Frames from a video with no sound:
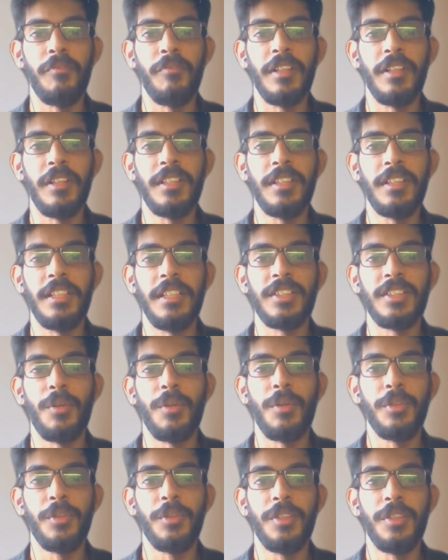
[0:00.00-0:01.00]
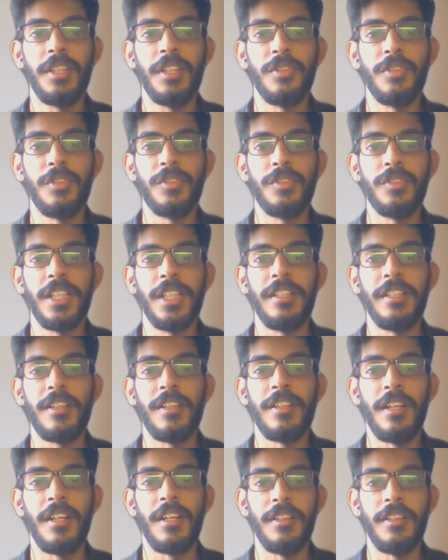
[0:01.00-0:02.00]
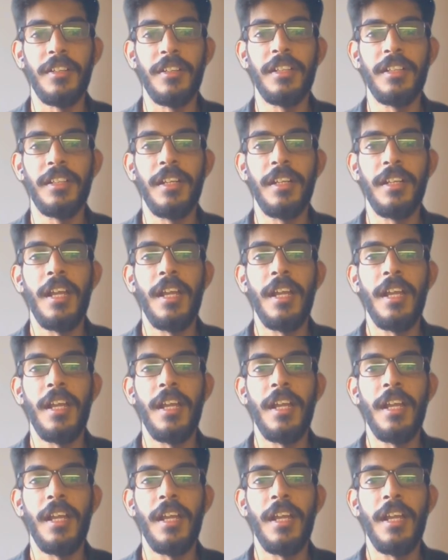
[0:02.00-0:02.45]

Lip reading: filter is computed using the current